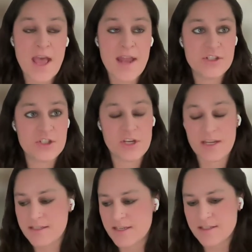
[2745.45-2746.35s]

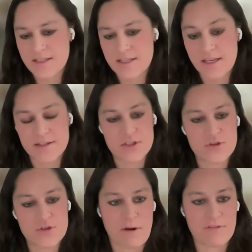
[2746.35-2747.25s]
energy since the
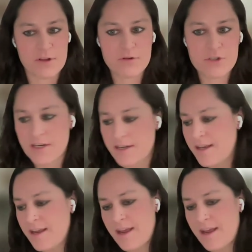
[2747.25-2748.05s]
Industrial Revolution,